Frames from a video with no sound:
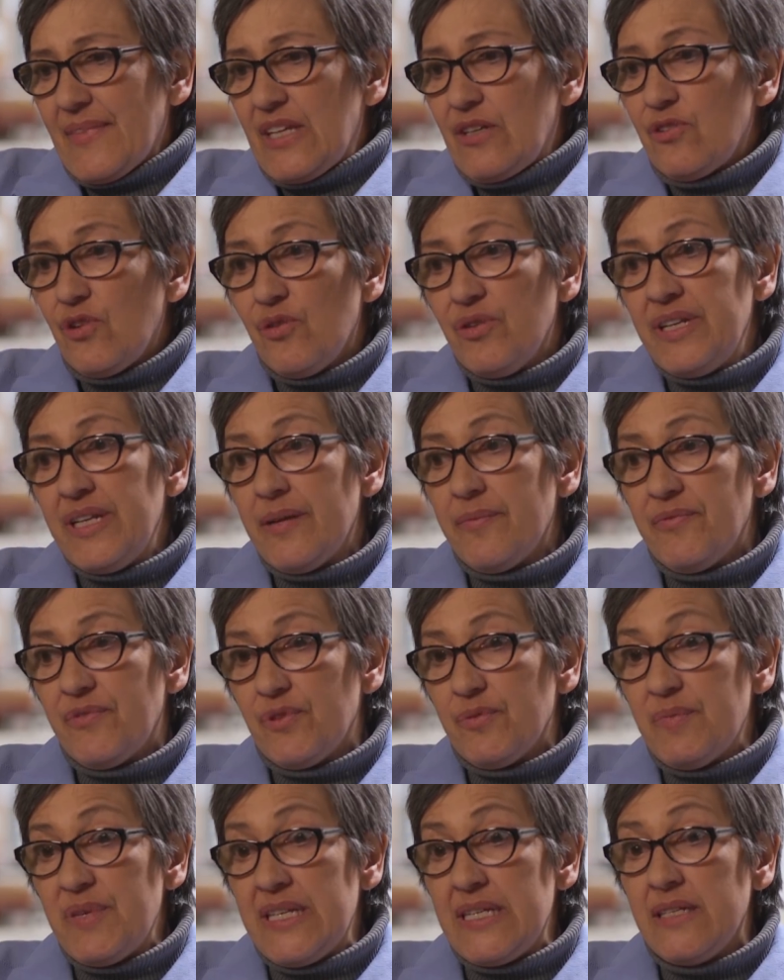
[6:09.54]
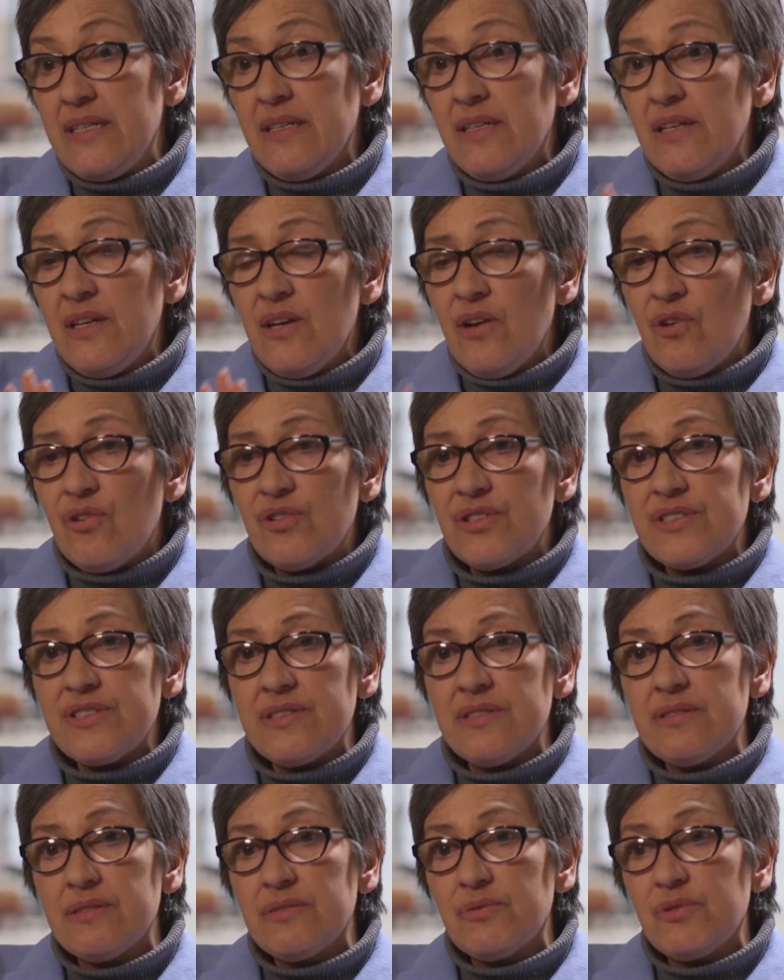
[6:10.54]
Growing up for me,
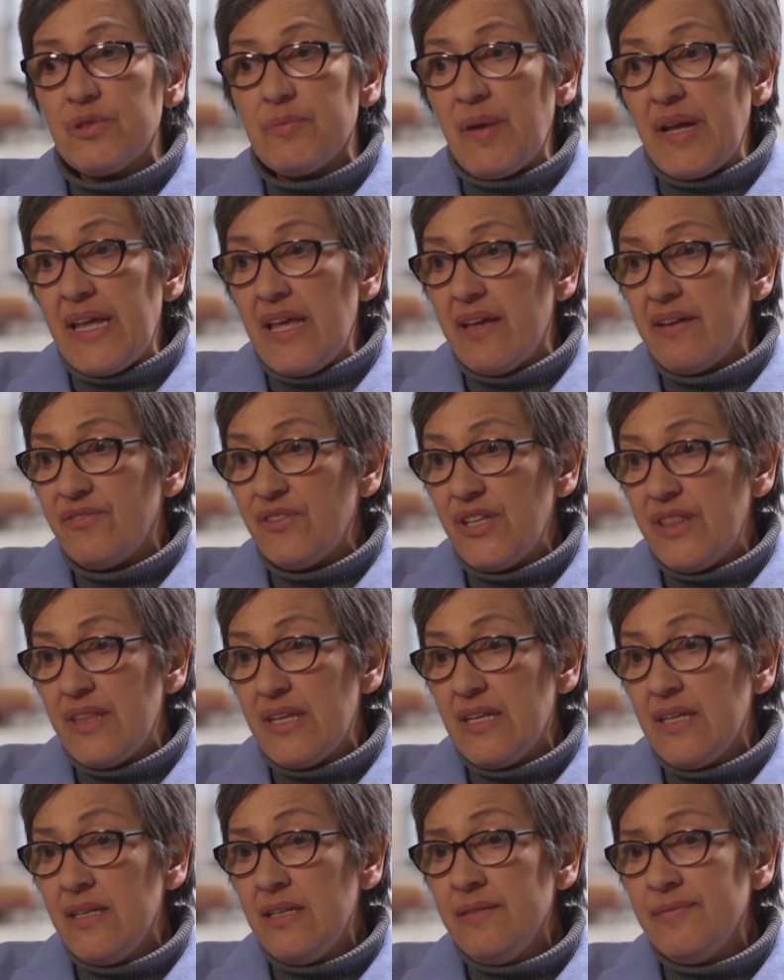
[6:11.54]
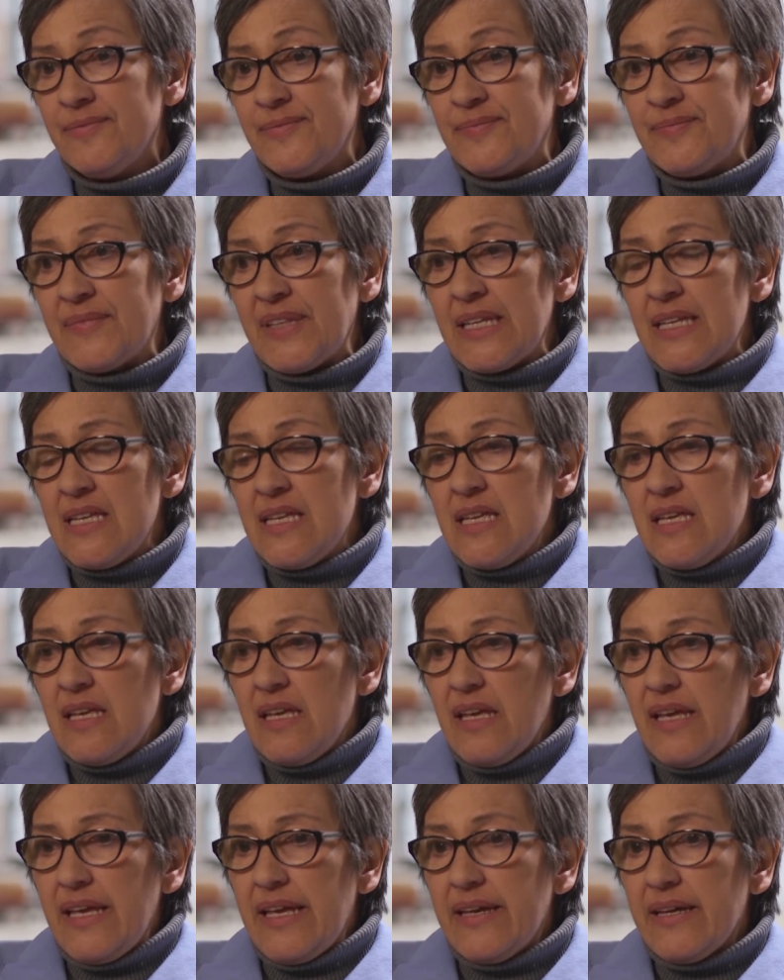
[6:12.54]
horses were my everything,
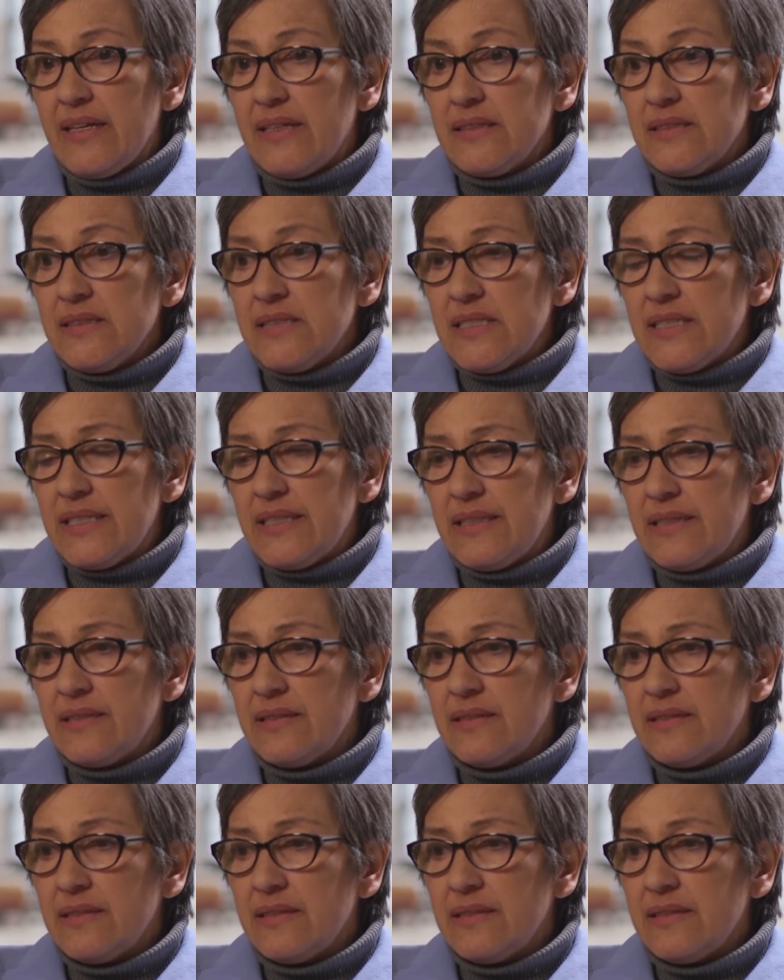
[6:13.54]
and